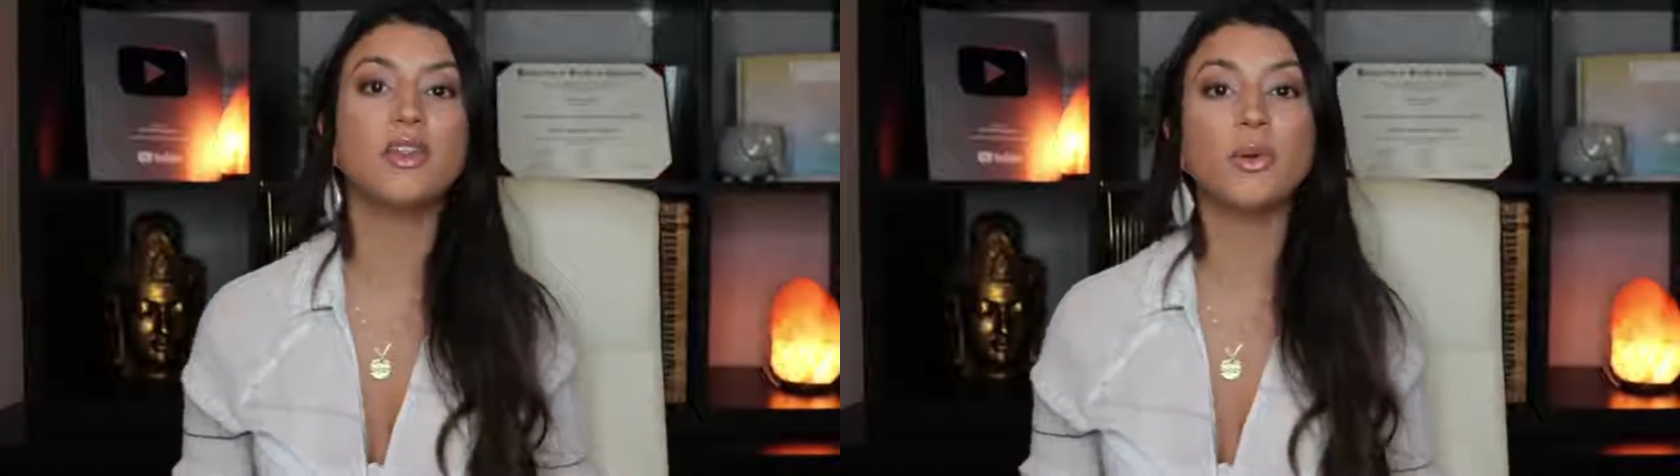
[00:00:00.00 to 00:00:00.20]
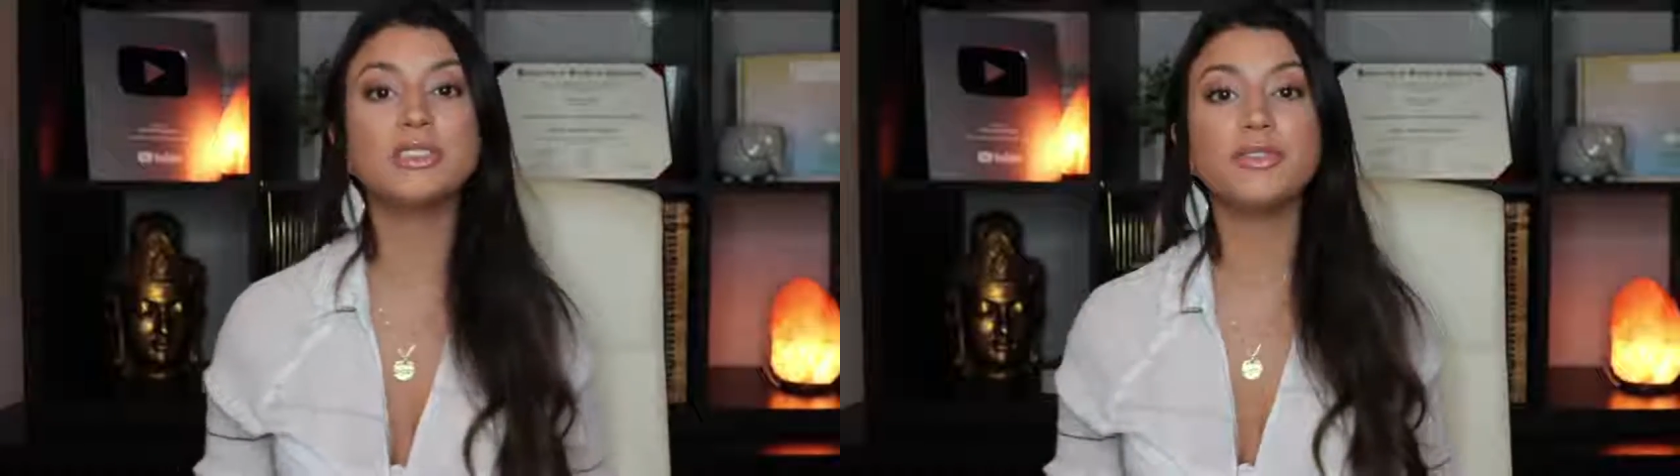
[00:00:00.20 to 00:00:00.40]

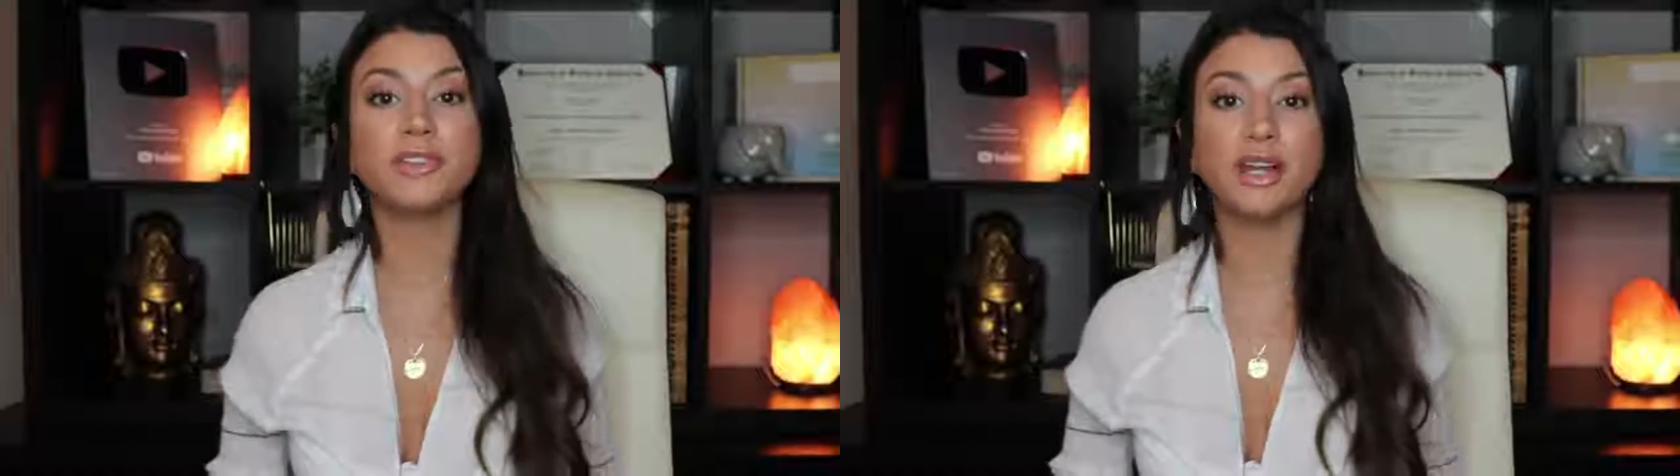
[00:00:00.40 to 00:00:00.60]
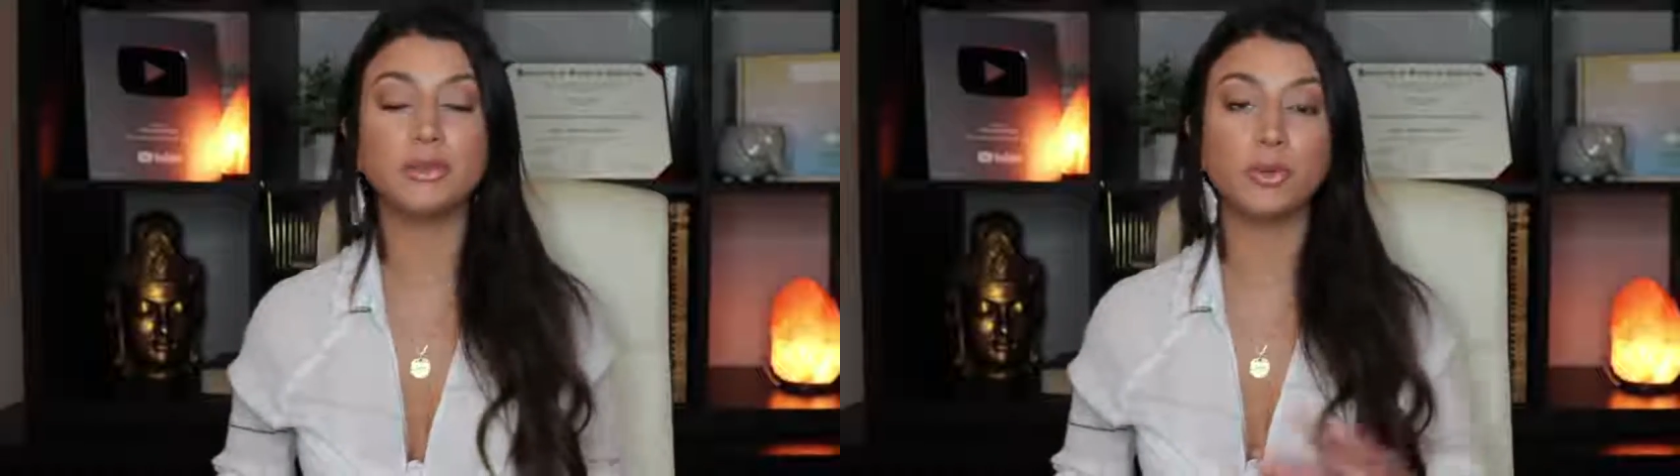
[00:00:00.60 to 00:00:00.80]
the rest of
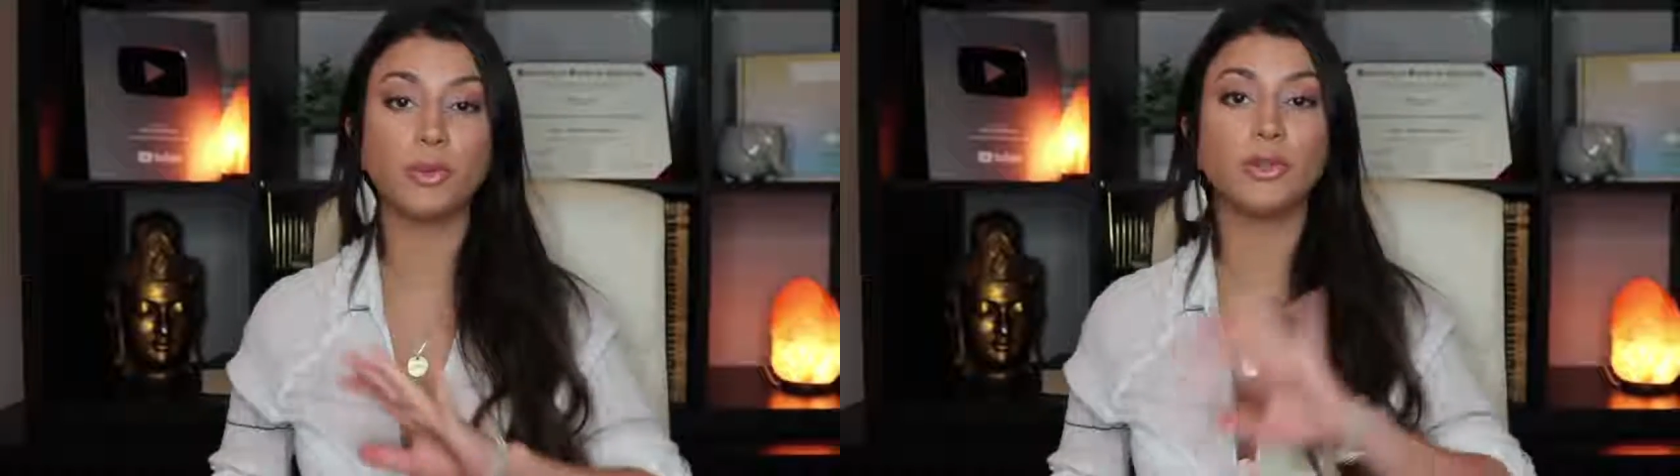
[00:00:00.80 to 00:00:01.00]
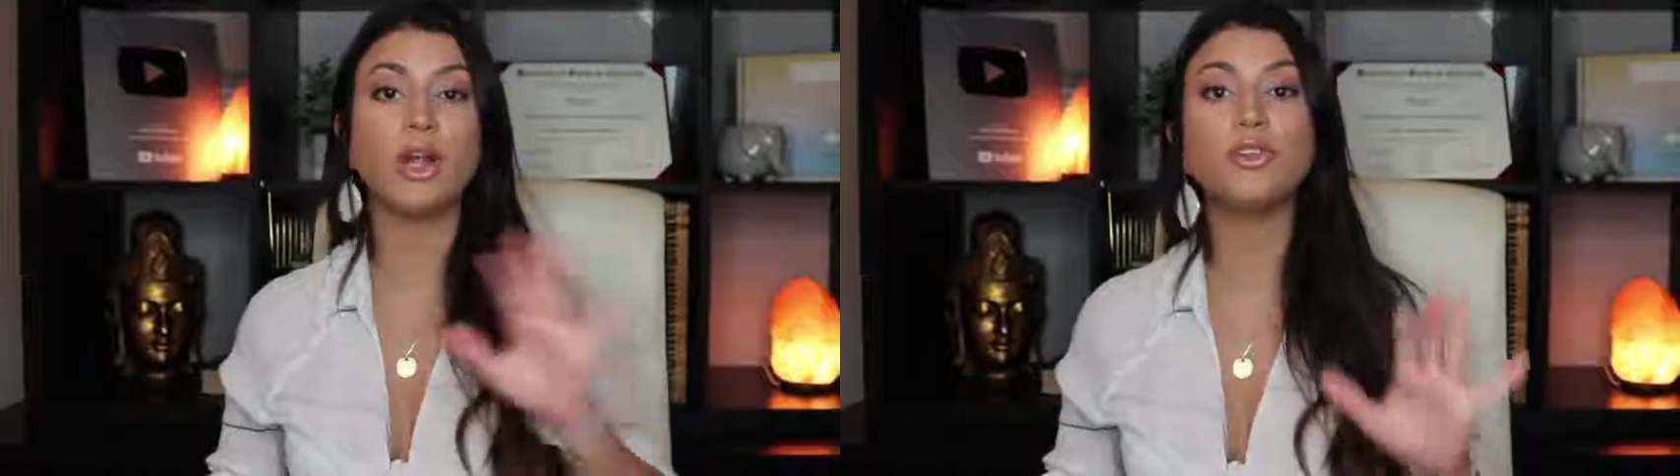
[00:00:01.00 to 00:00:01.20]
our times
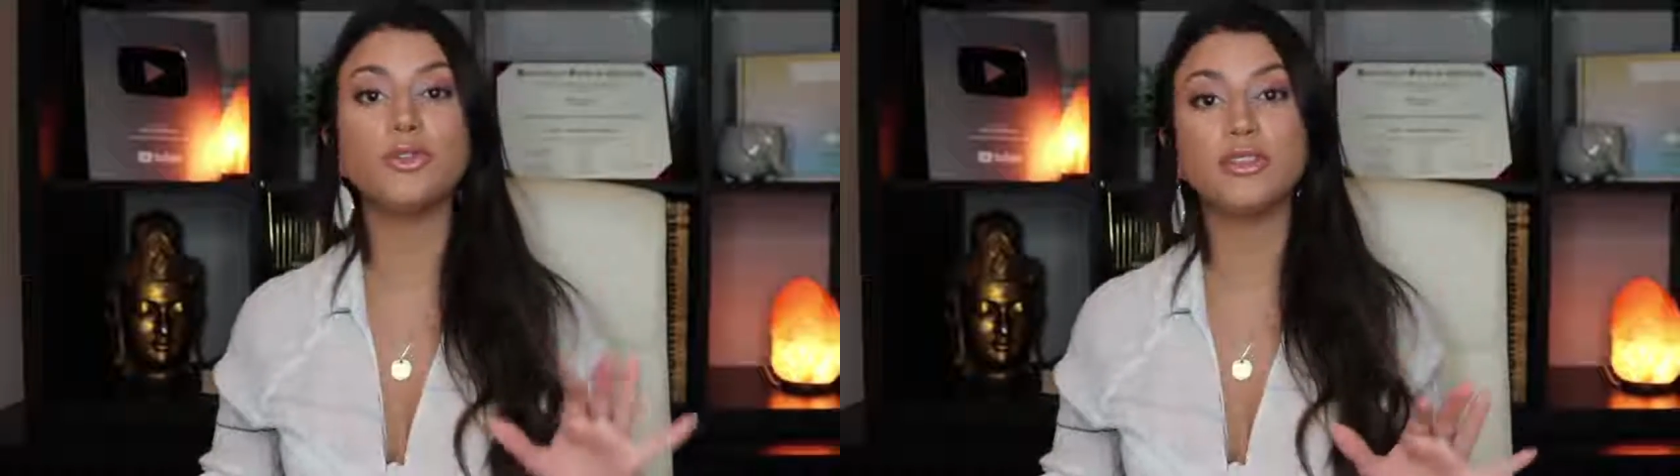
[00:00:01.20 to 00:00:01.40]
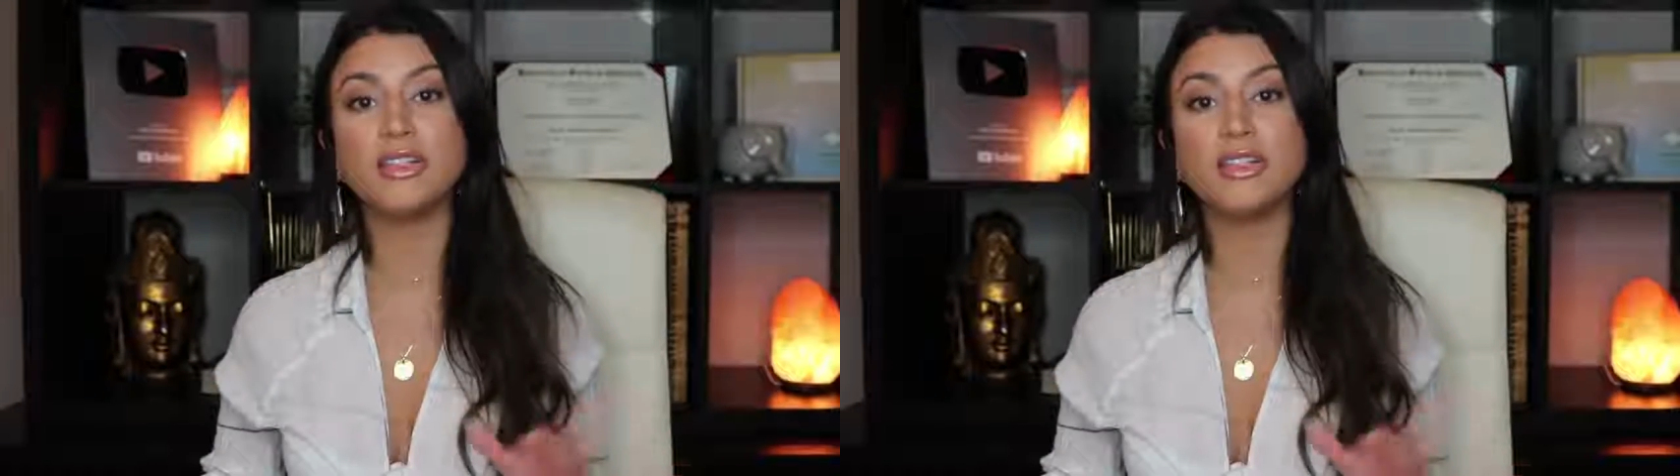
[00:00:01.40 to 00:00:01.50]
when we're not doing